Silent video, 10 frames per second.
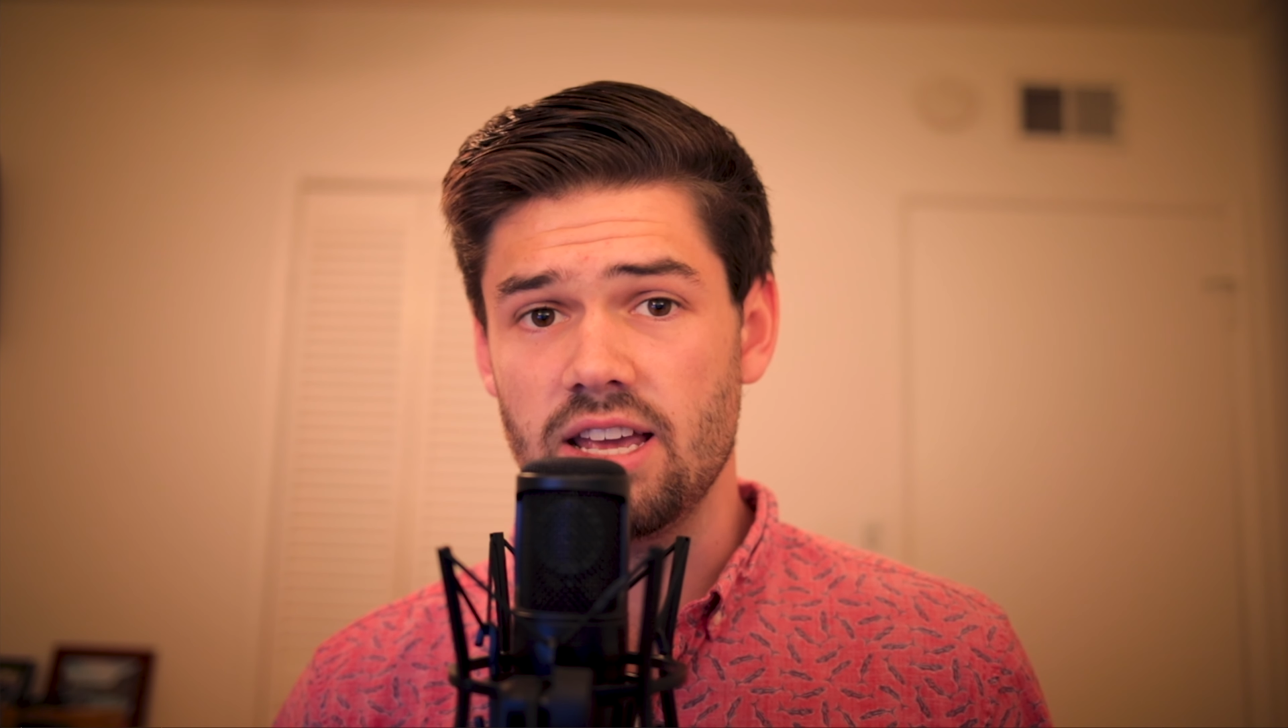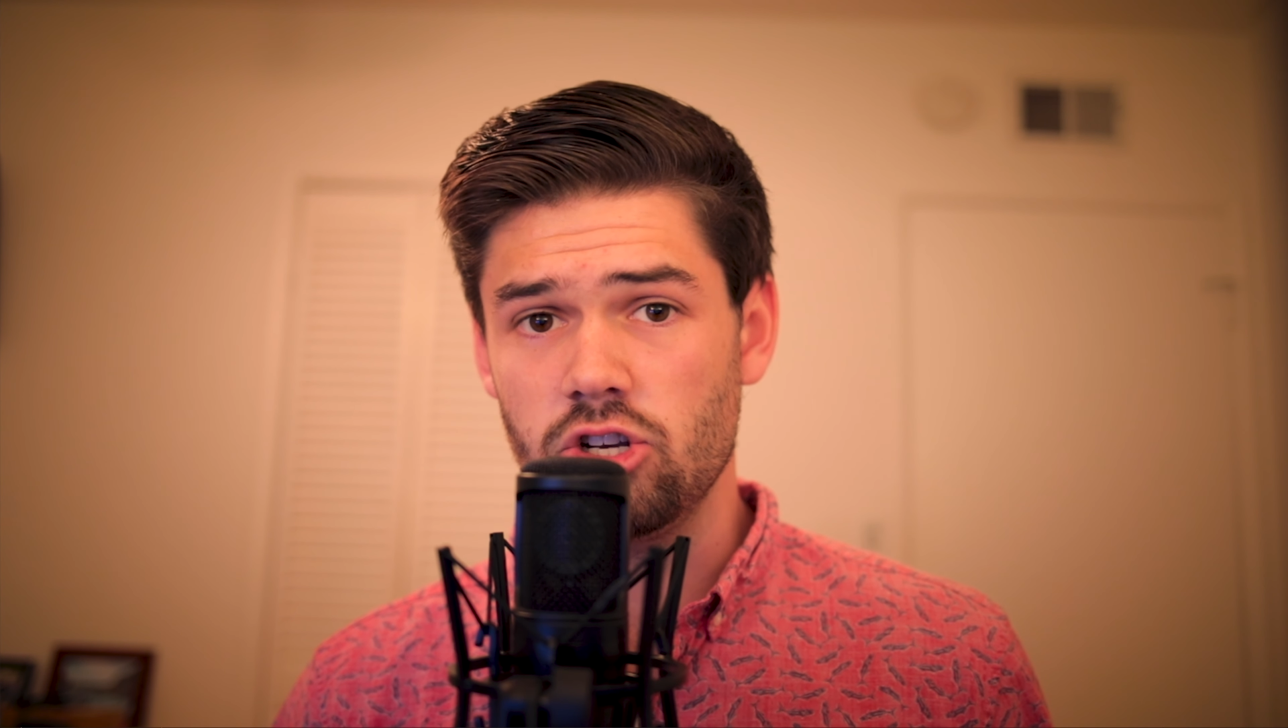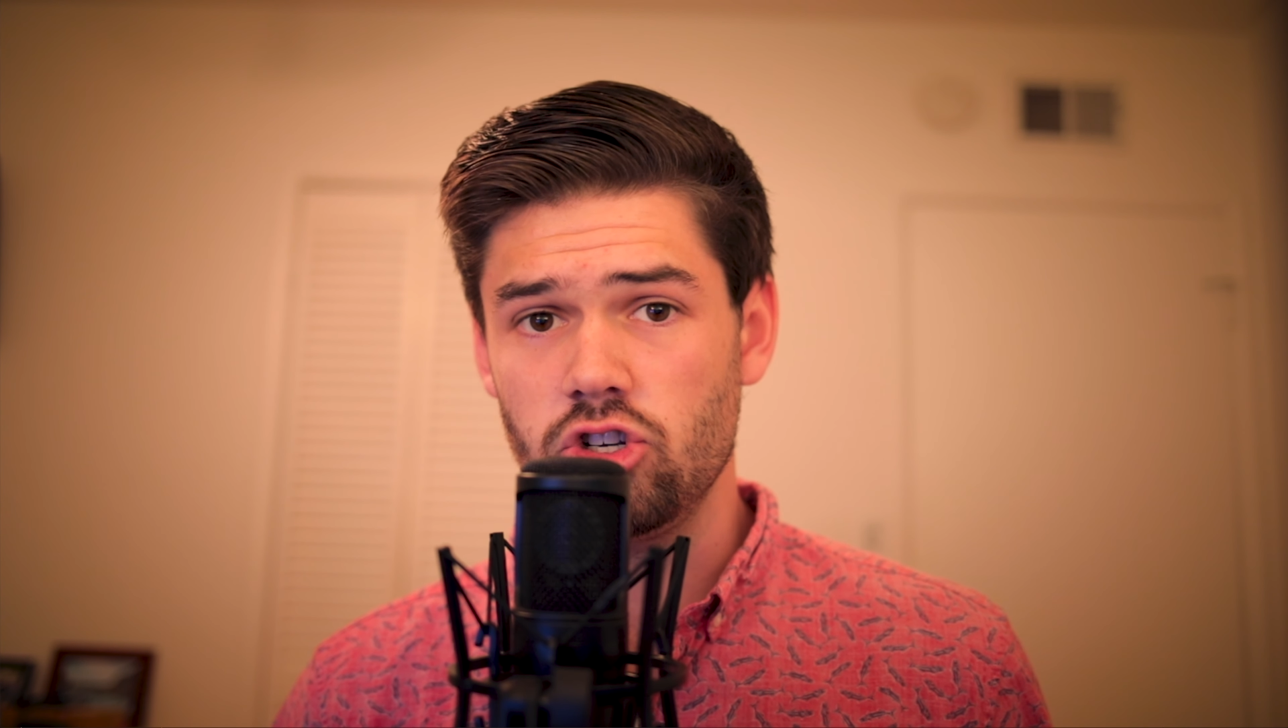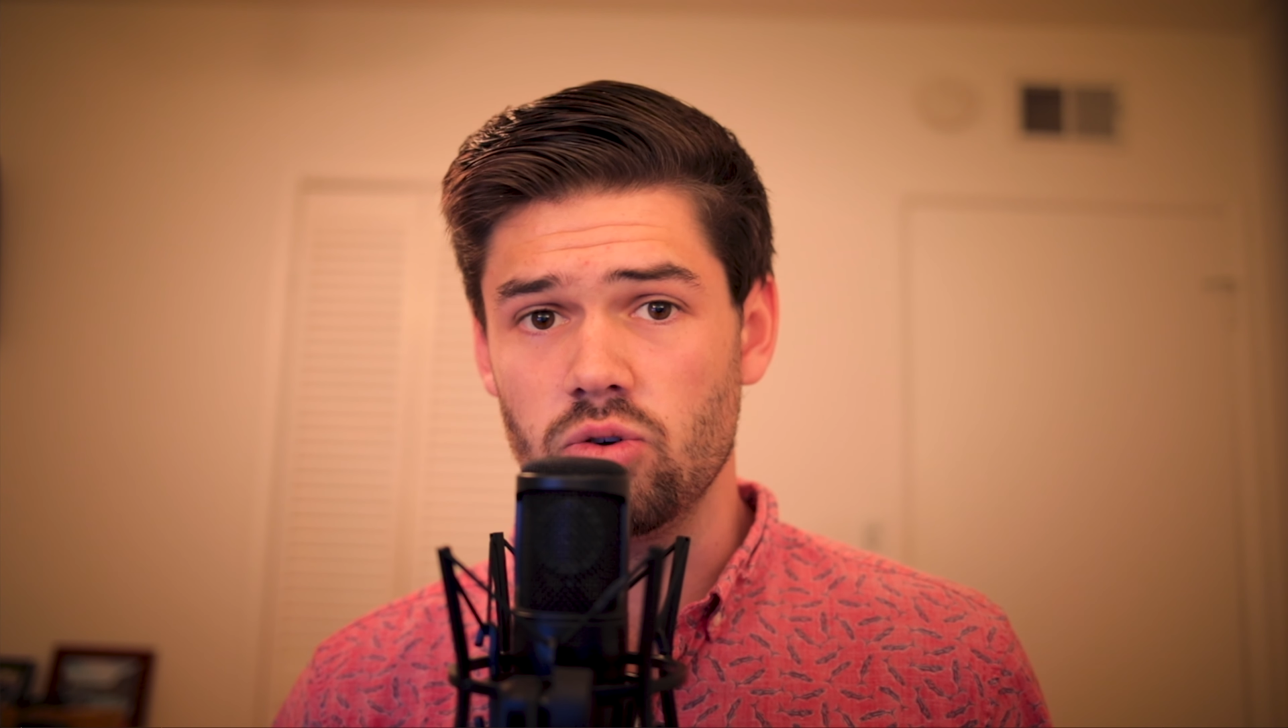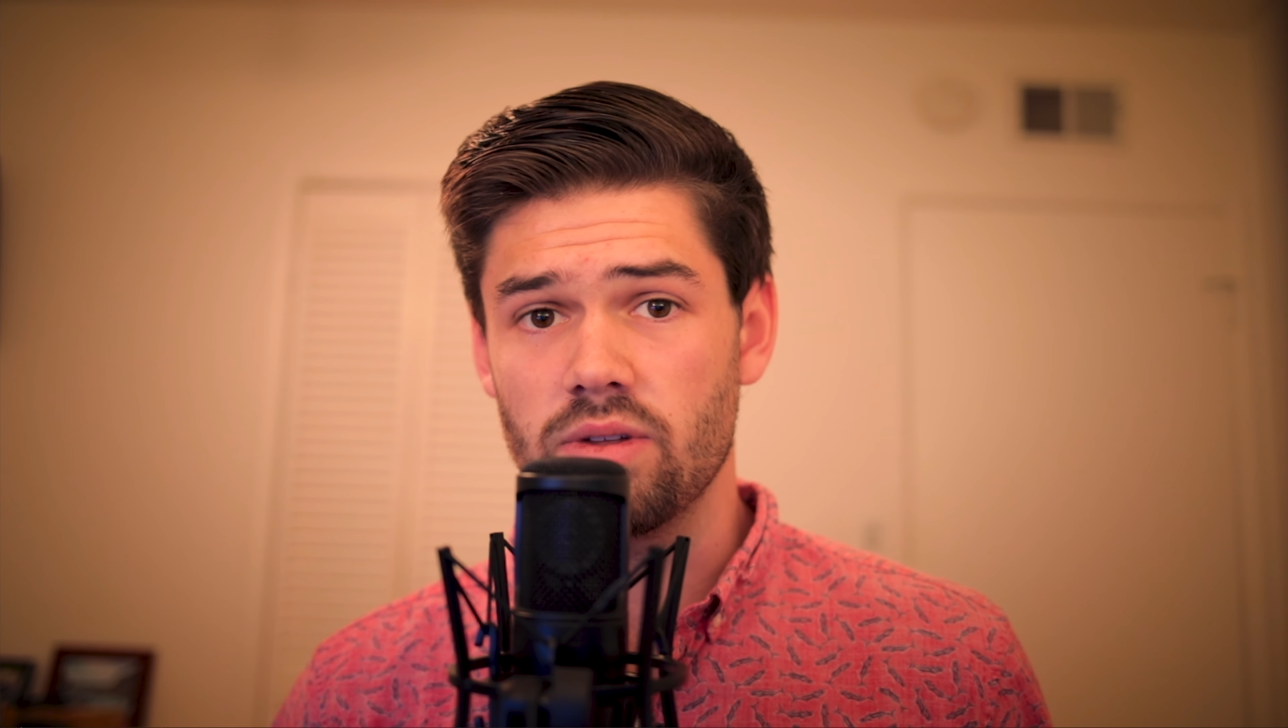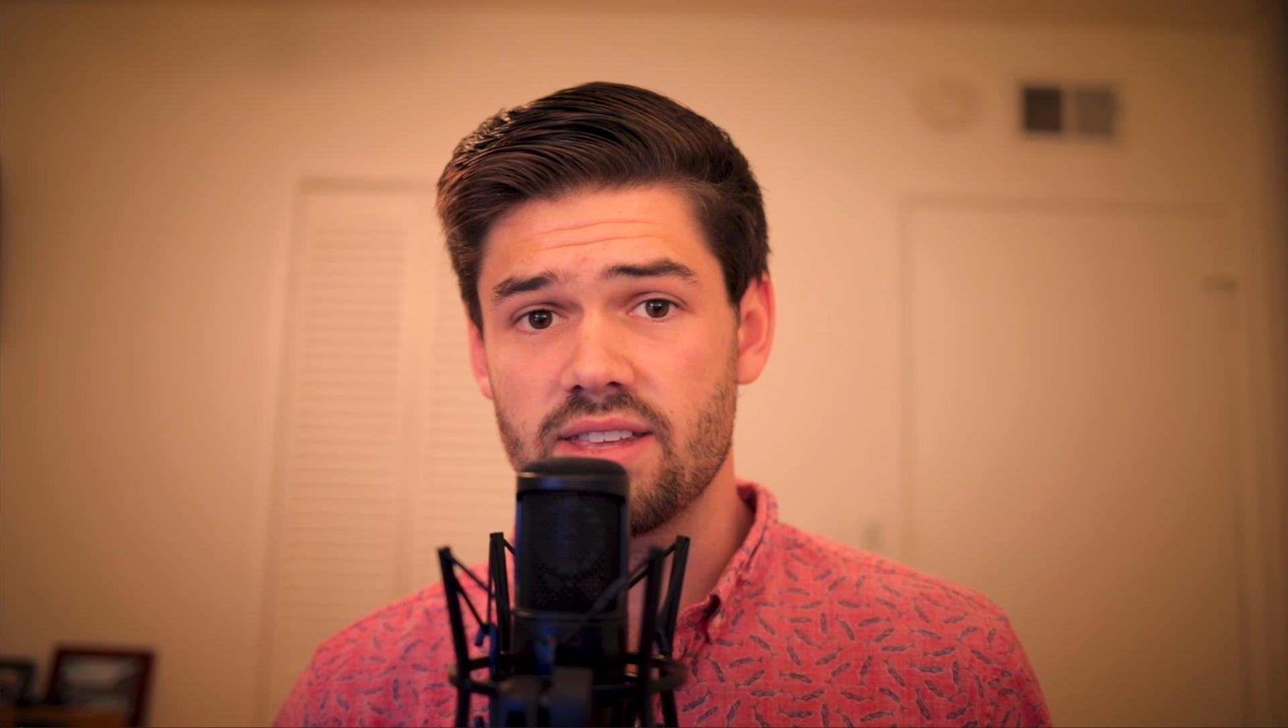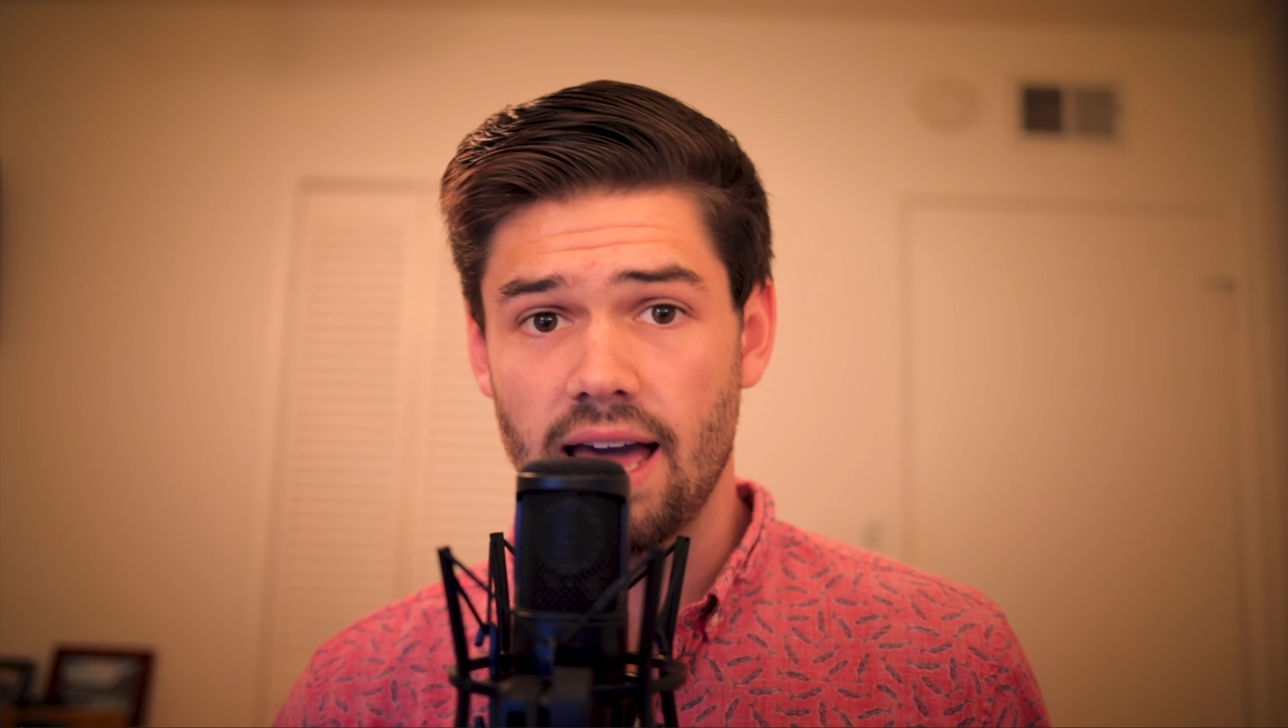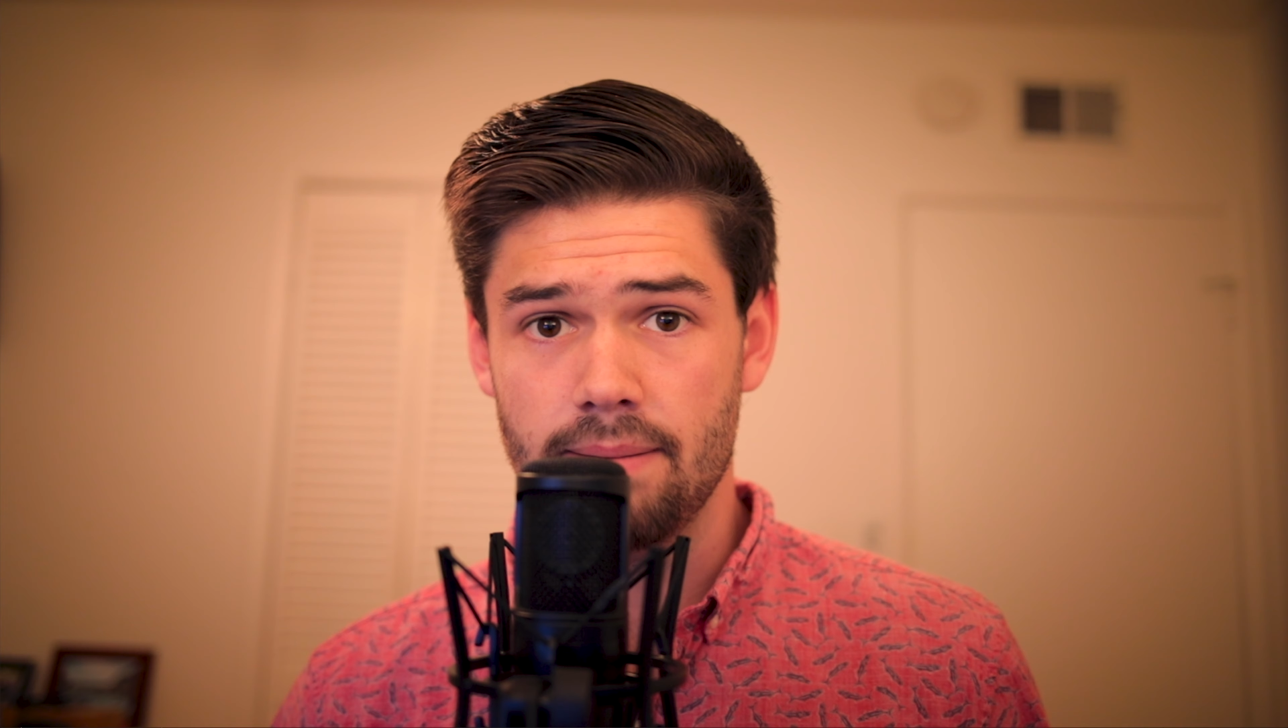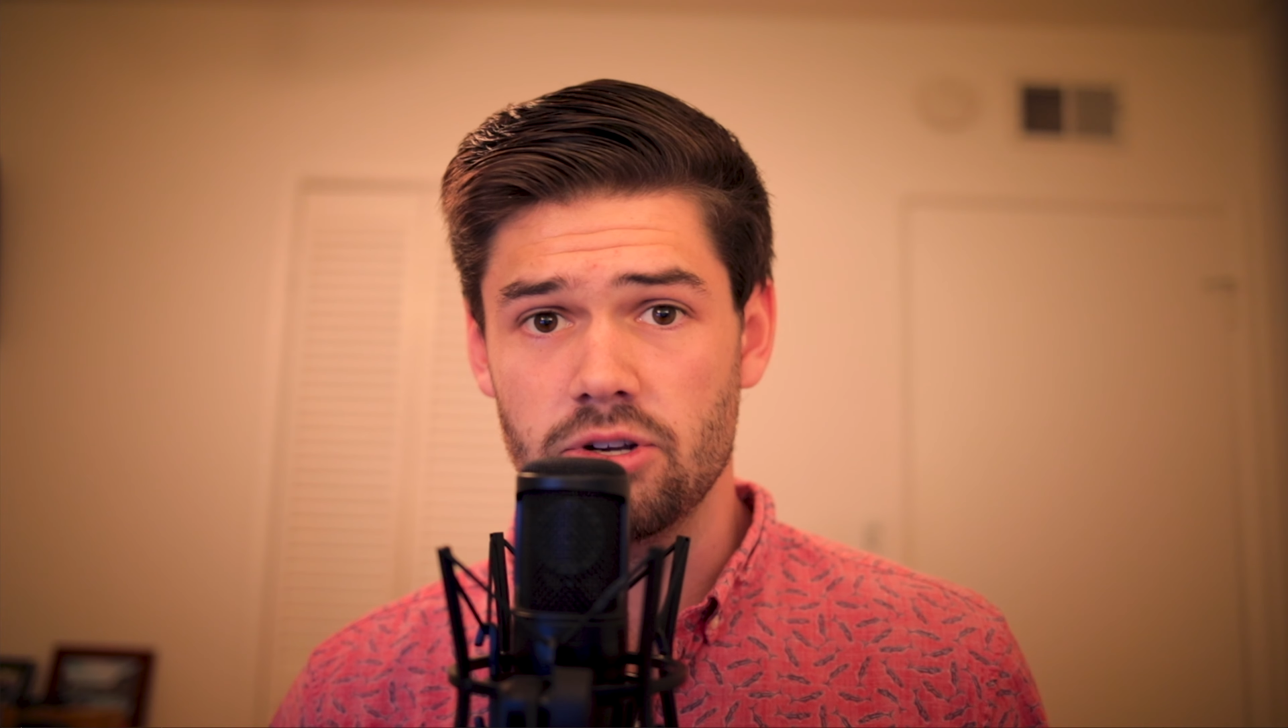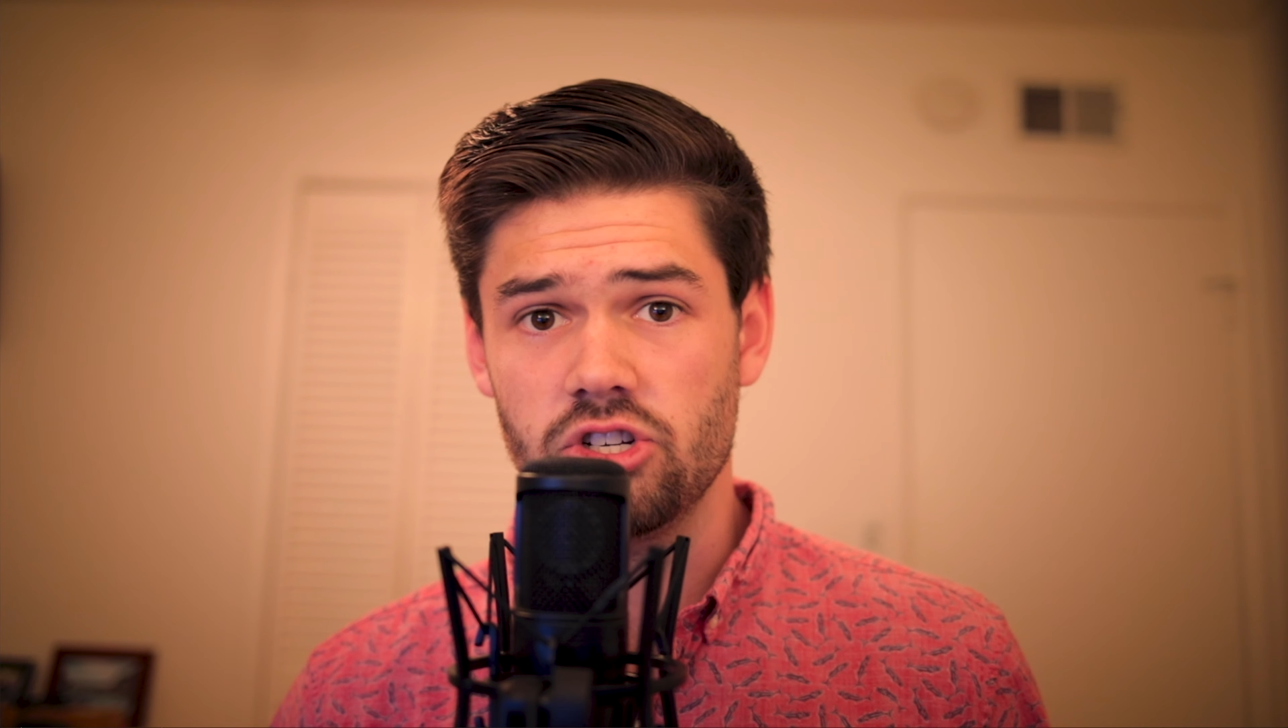issue with
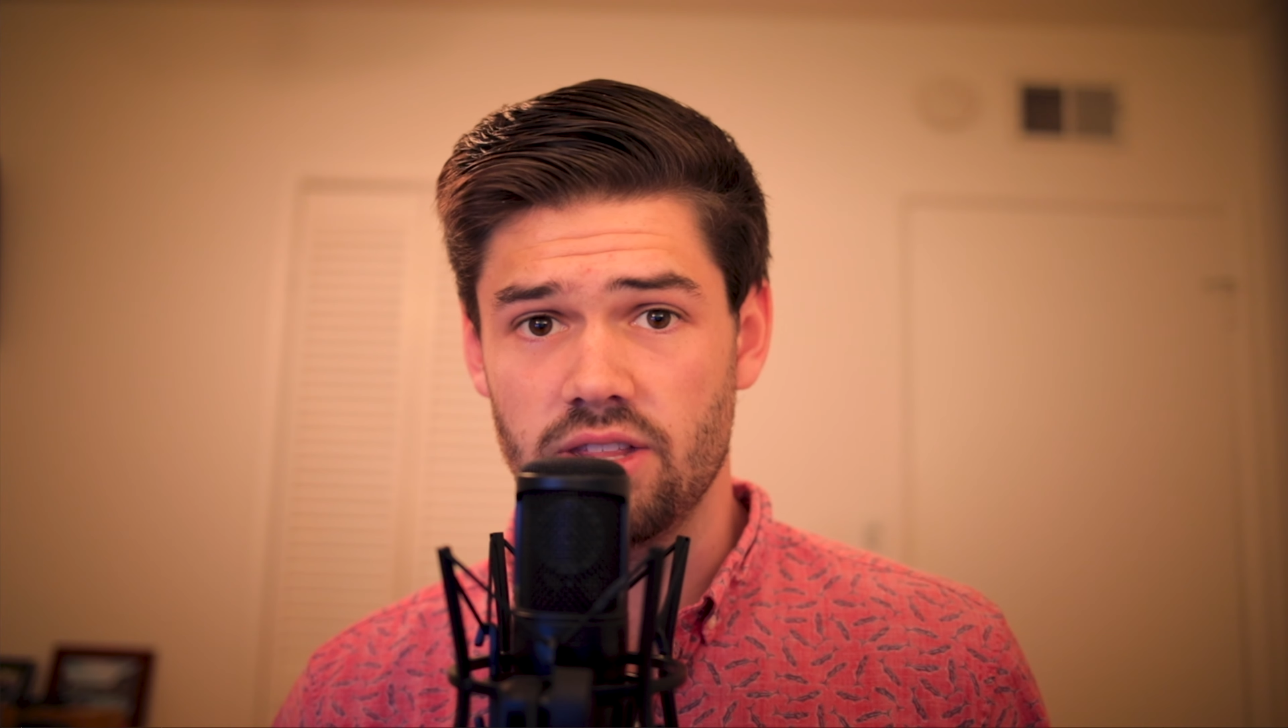Time Machine